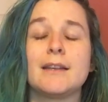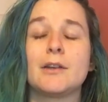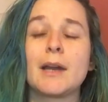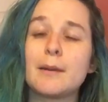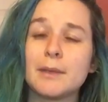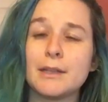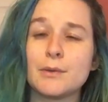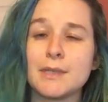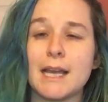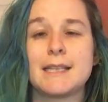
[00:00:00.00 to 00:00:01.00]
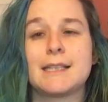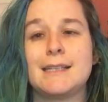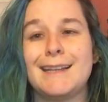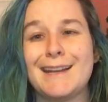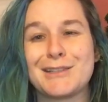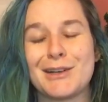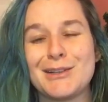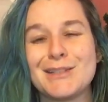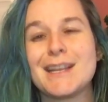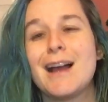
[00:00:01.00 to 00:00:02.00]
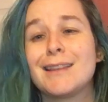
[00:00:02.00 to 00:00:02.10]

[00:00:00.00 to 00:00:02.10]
incredibly enthusiastic teenage girls